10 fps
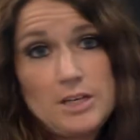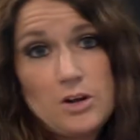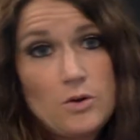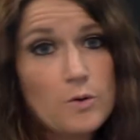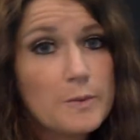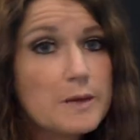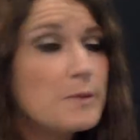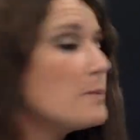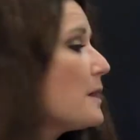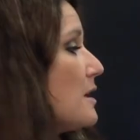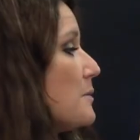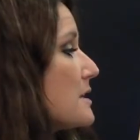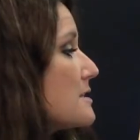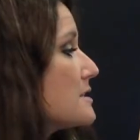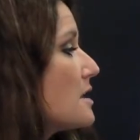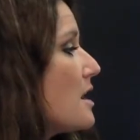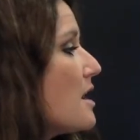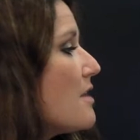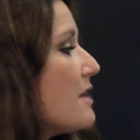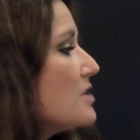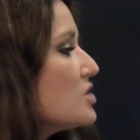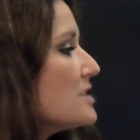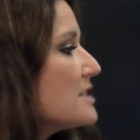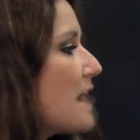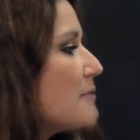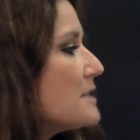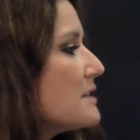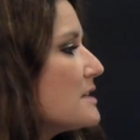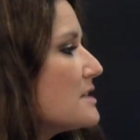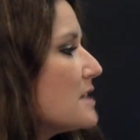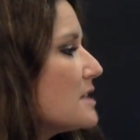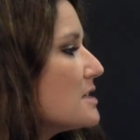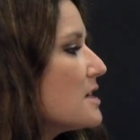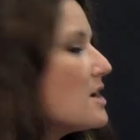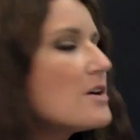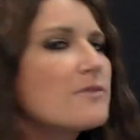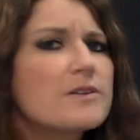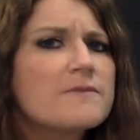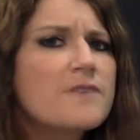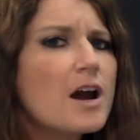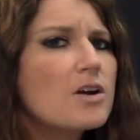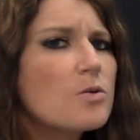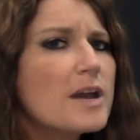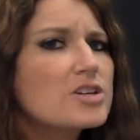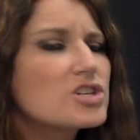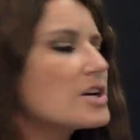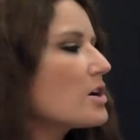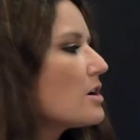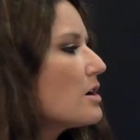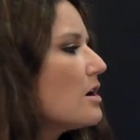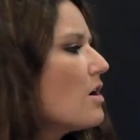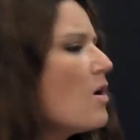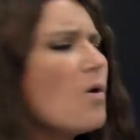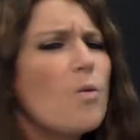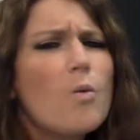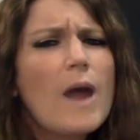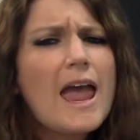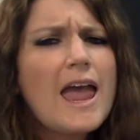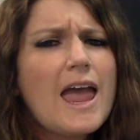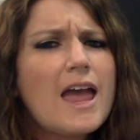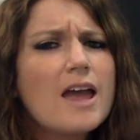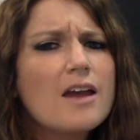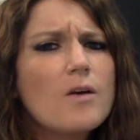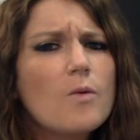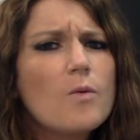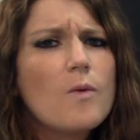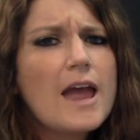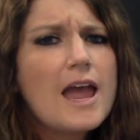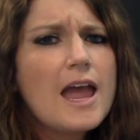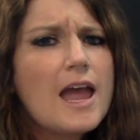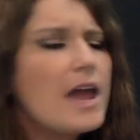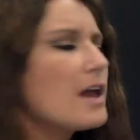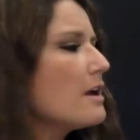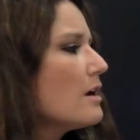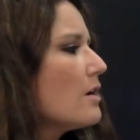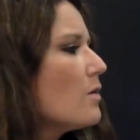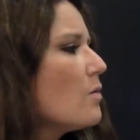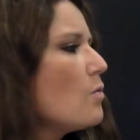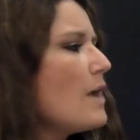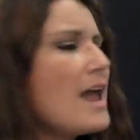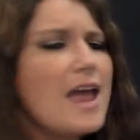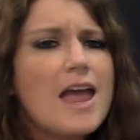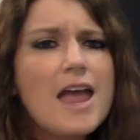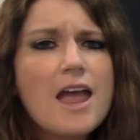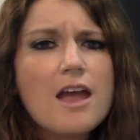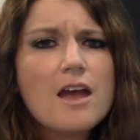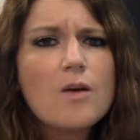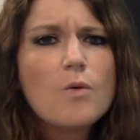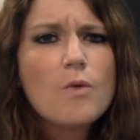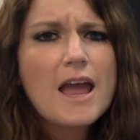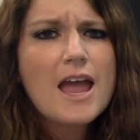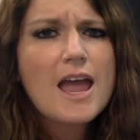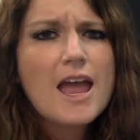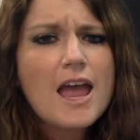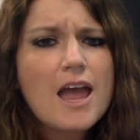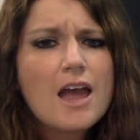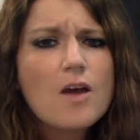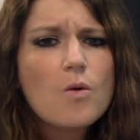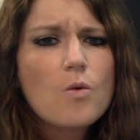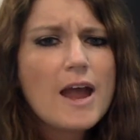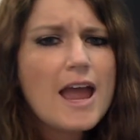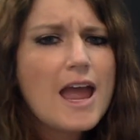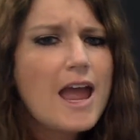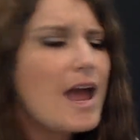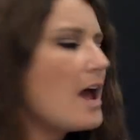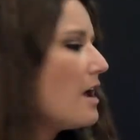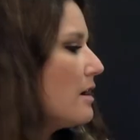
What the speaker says: No people babies. Then she stopped and listened. From far away, she heard, "Wah, wah, wah, wah, wah."